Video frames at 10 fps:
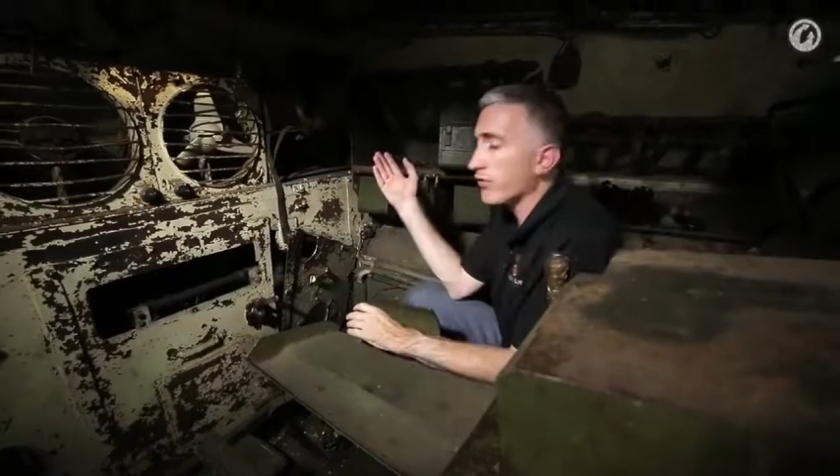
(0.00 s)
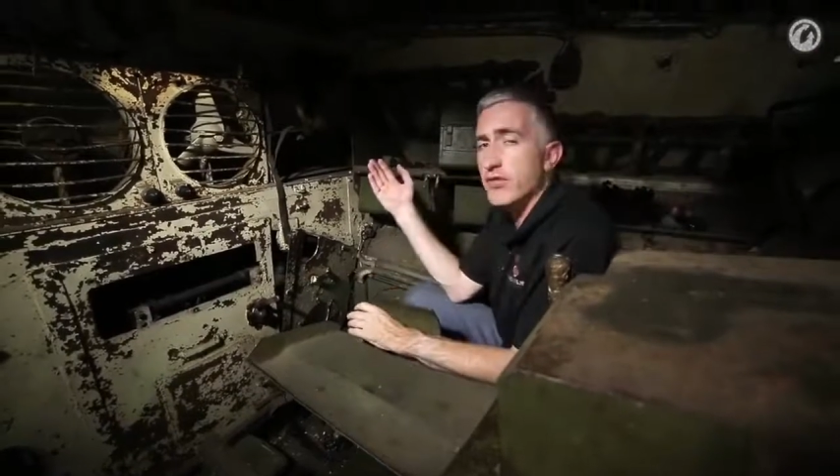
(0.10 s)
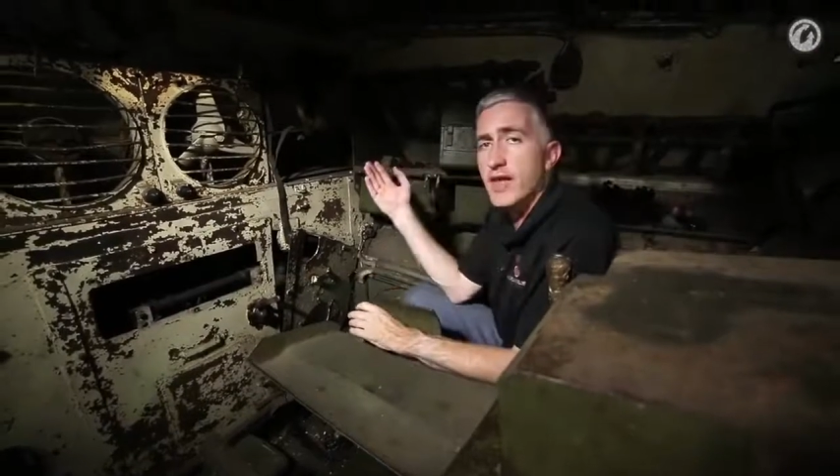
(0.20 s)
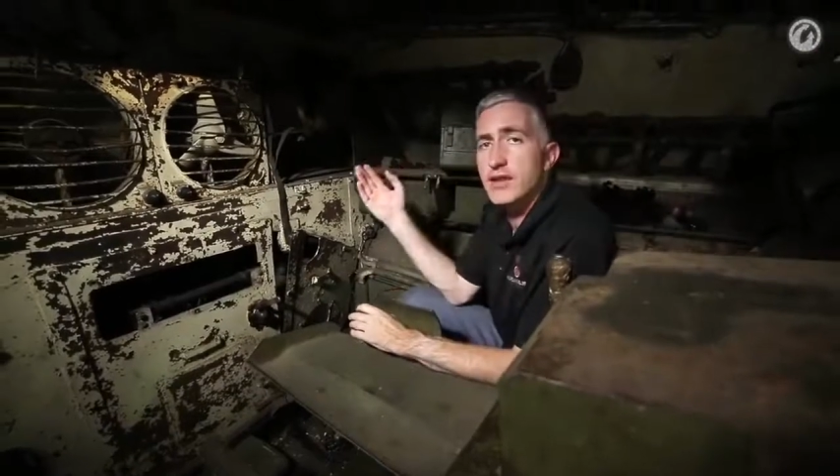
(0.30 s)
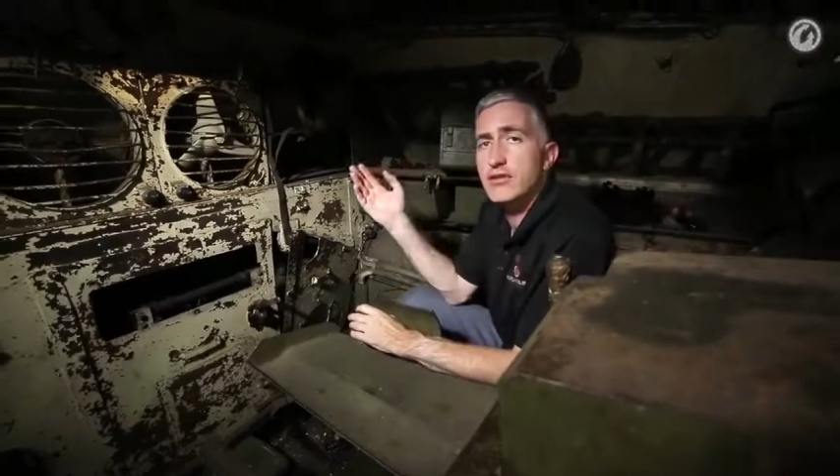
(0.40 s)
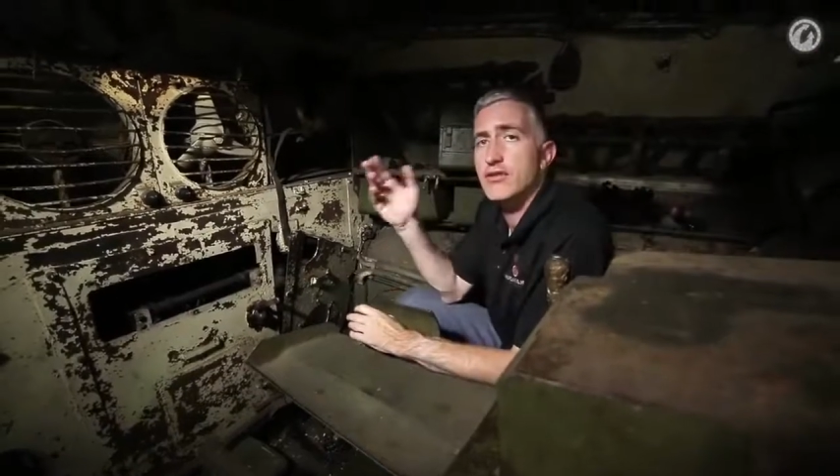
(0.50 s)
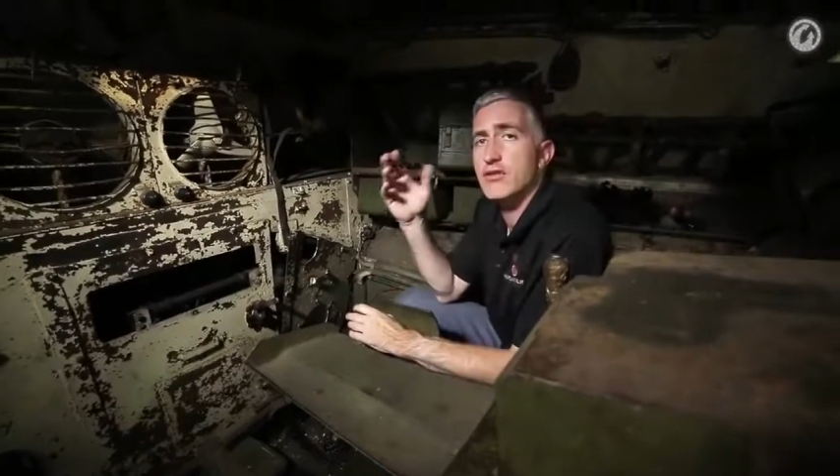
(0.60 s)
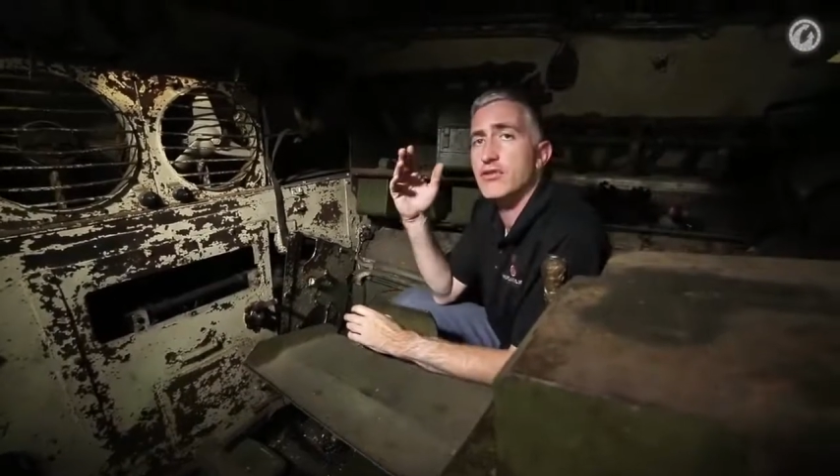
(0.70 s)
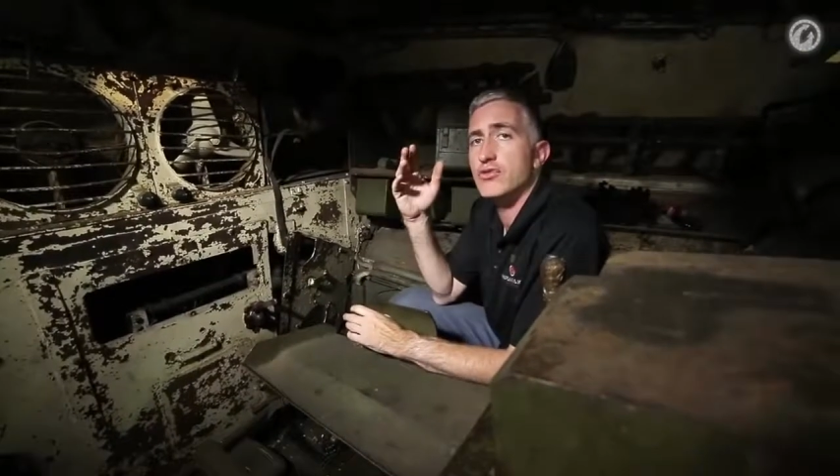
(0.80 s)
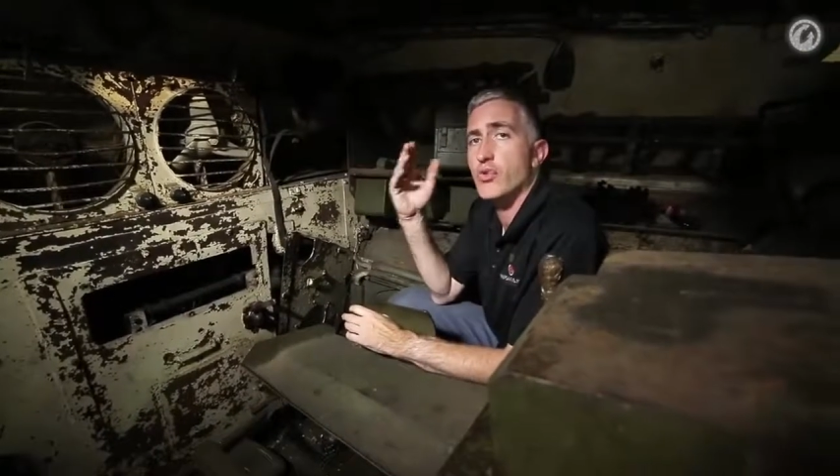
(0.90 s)
than that,
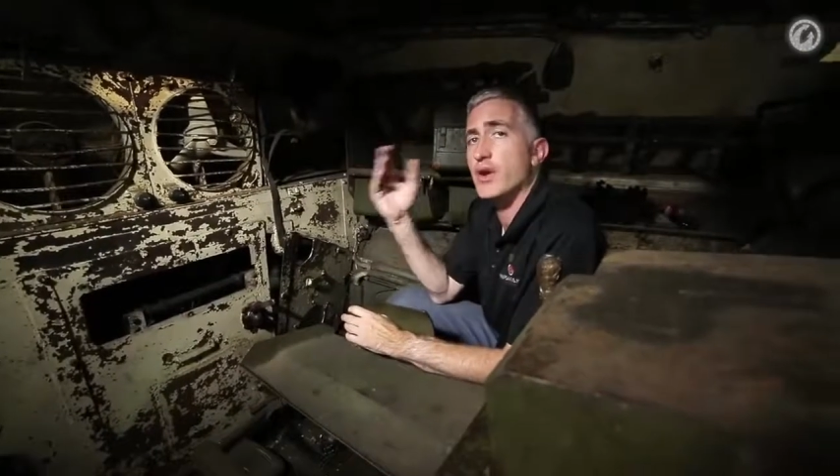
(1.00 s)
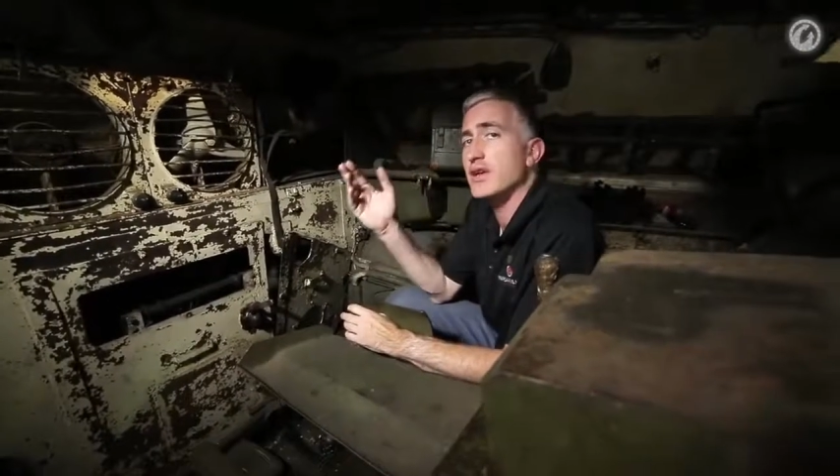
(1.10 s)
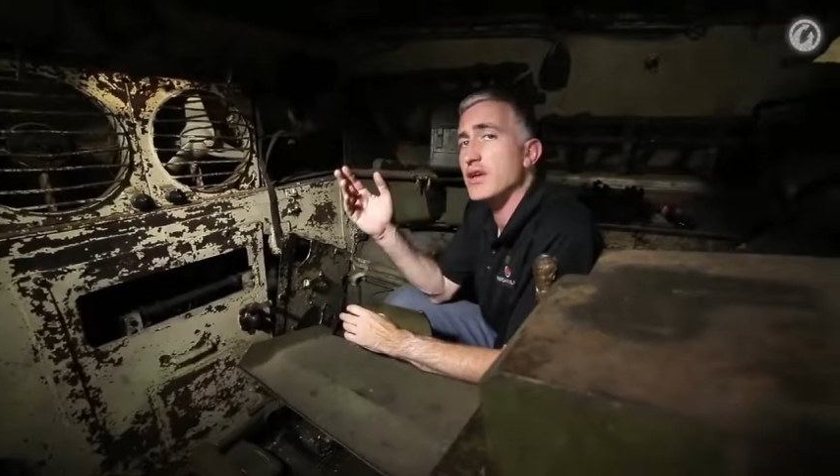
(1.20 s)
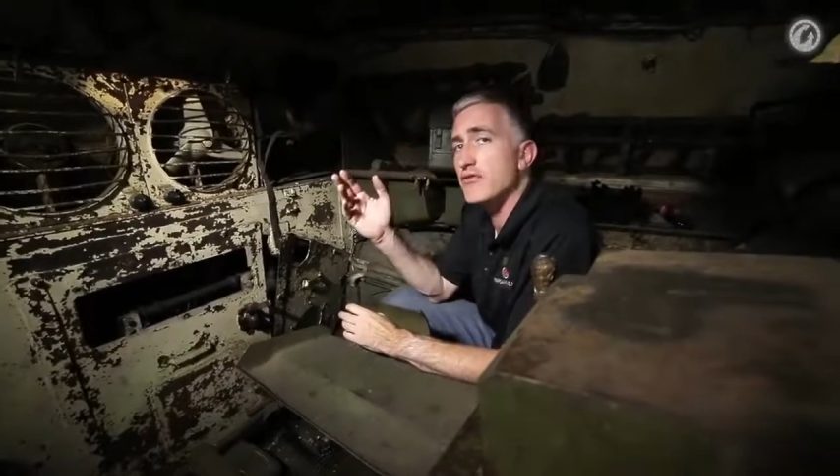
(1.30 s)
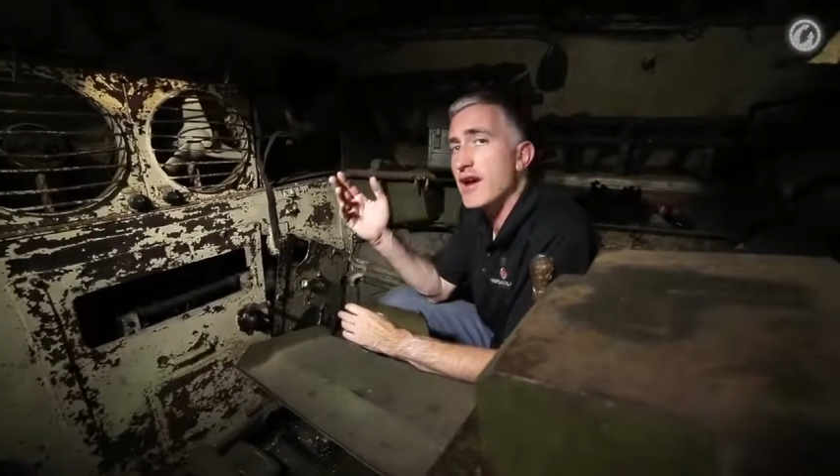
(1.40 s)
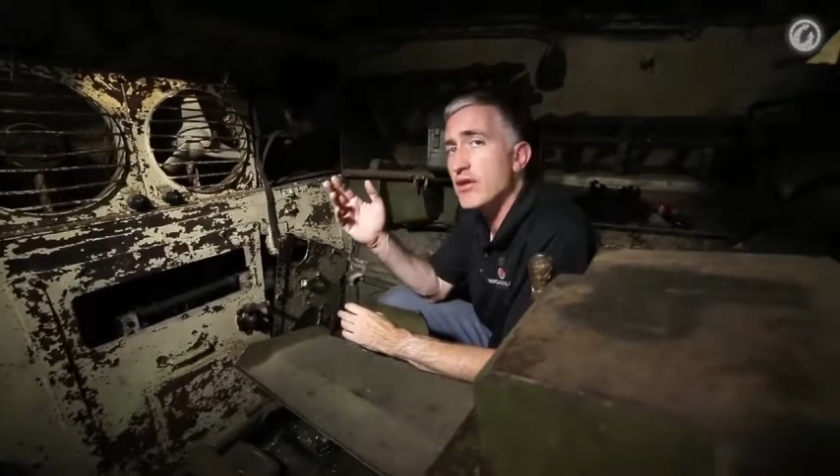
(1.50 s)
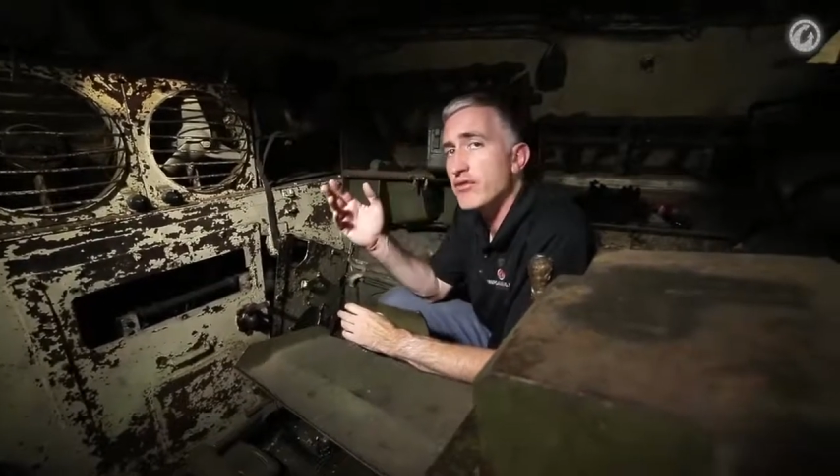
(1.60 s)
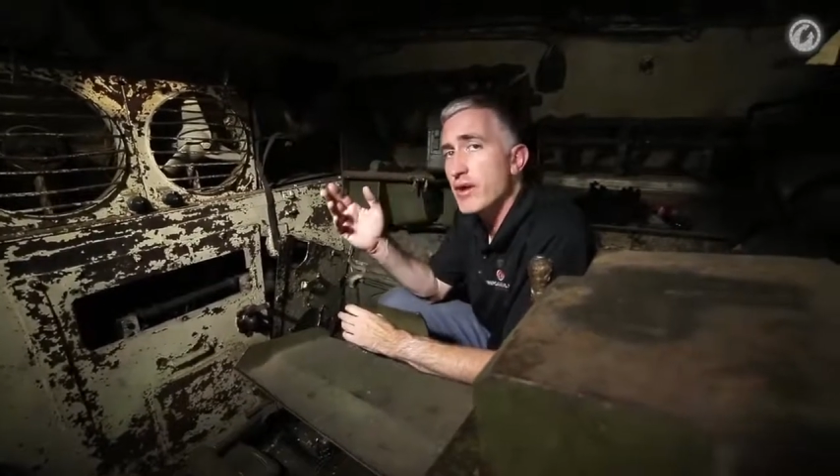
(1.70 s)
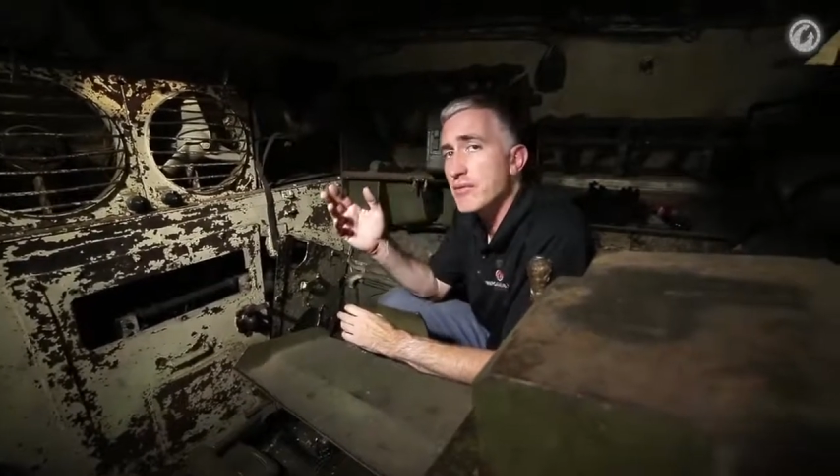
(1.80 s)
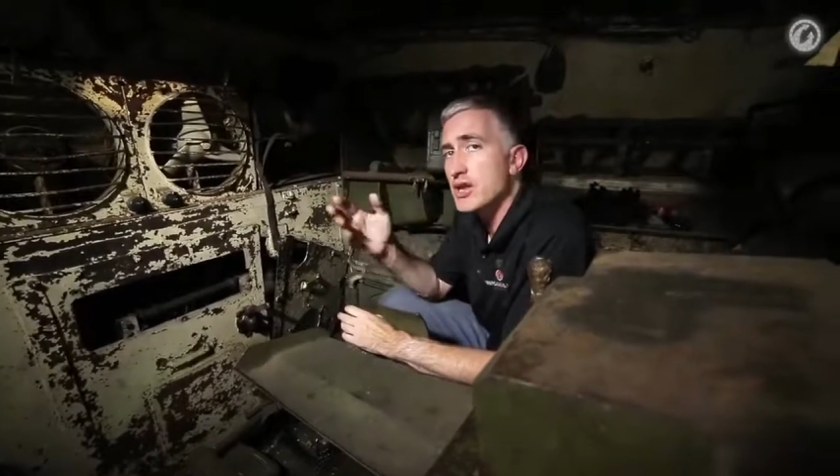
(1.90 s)
there are 20
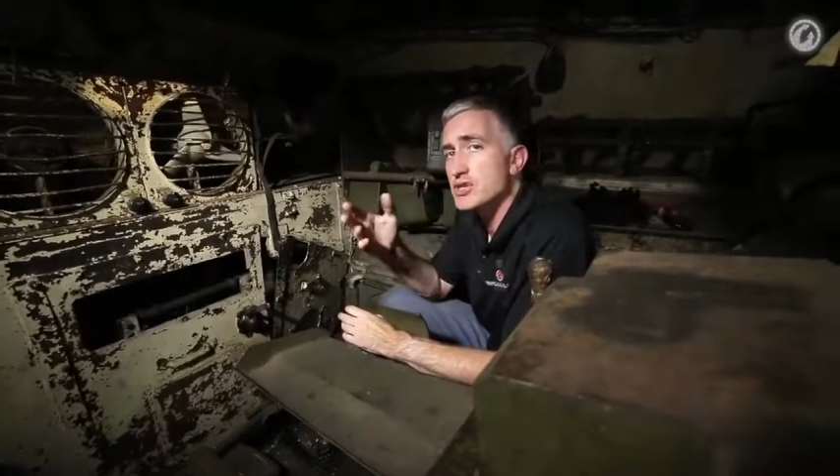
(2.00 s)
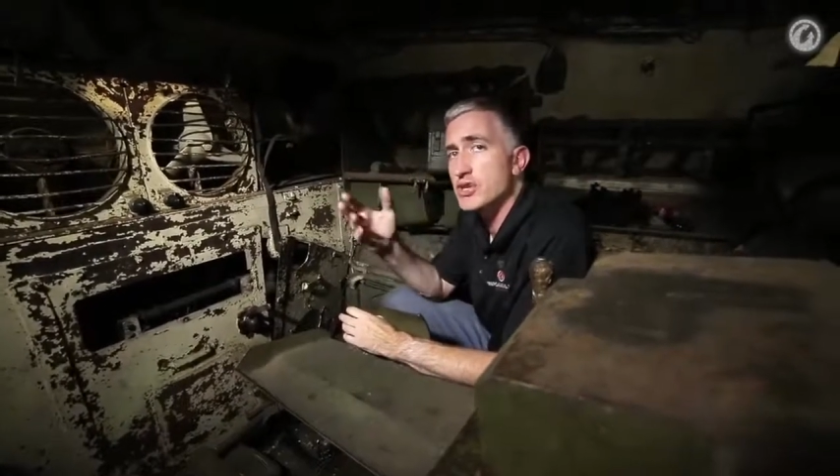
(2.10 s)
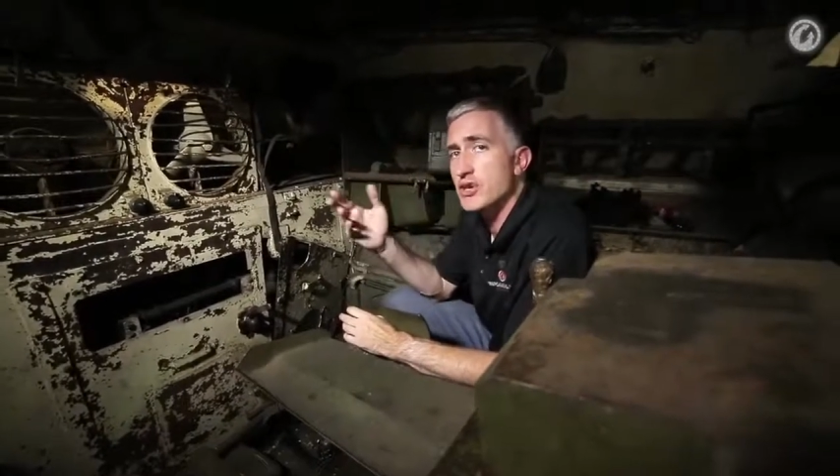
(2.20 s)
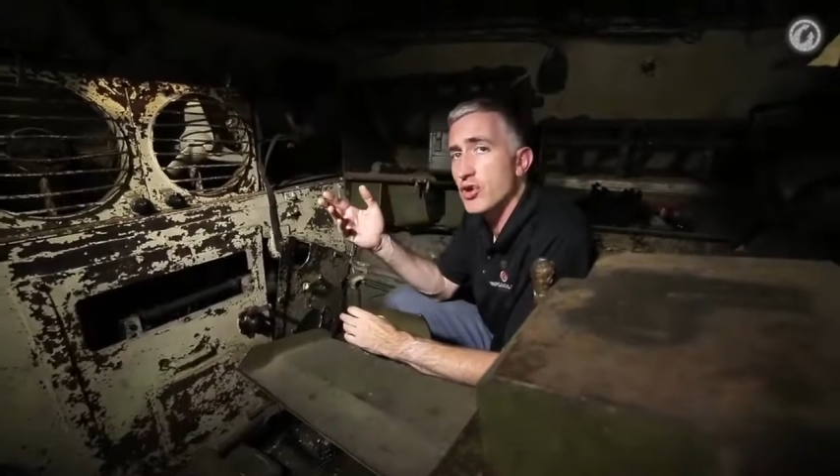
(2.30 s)
rounds of ammunition in